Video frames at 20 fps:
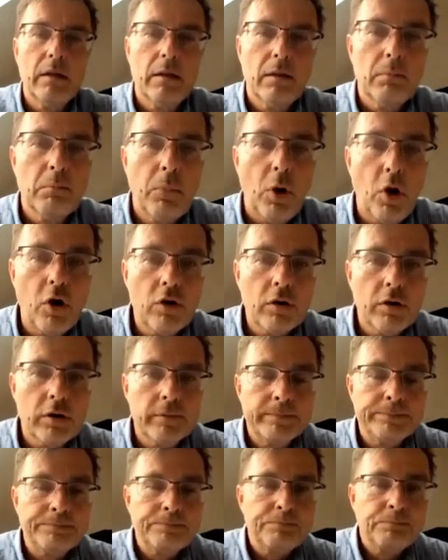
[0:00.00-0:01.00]
block,
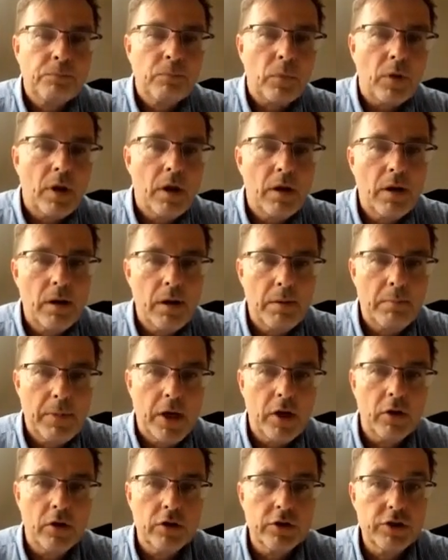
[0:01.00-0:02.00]

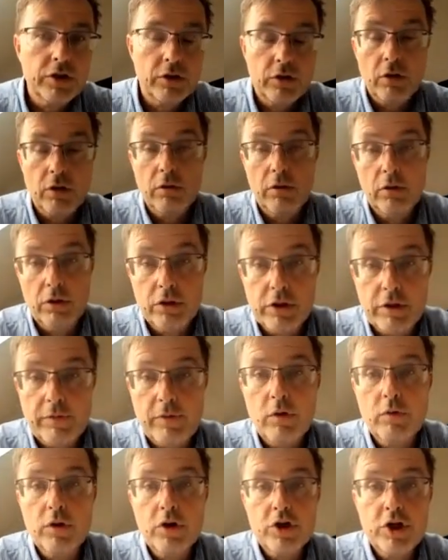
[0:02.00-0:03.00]
because the total cost of
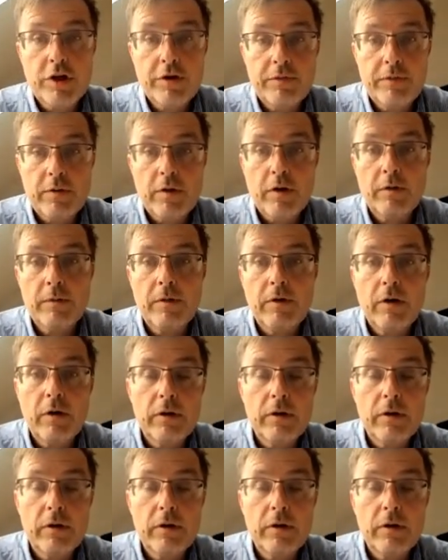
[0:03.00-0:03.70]
ownership of